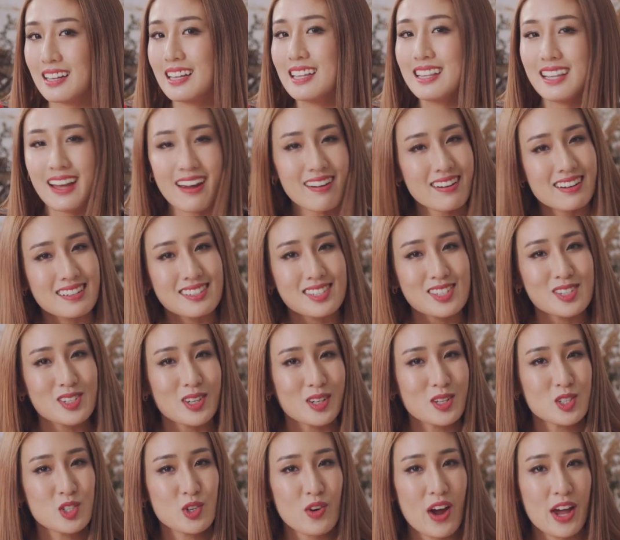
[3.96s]
Clarins is
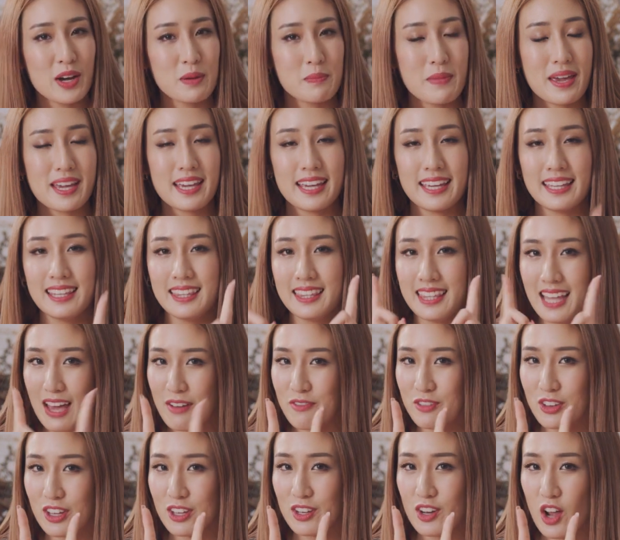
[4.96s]
going to try to make
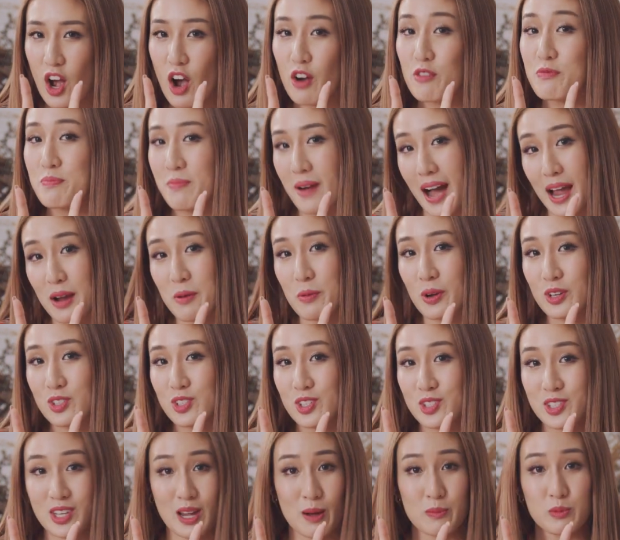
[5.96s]
11 of my
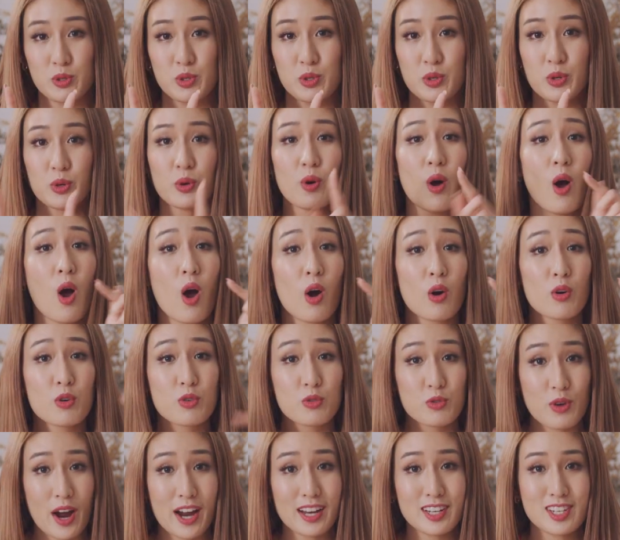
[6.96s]
wishes come true
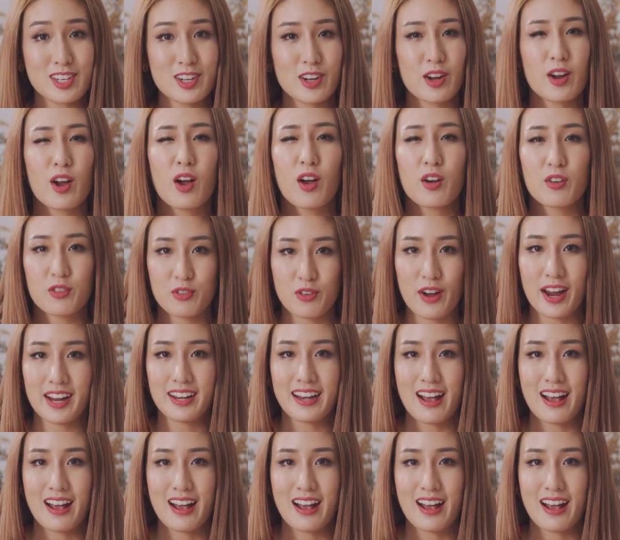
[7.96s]
right here, right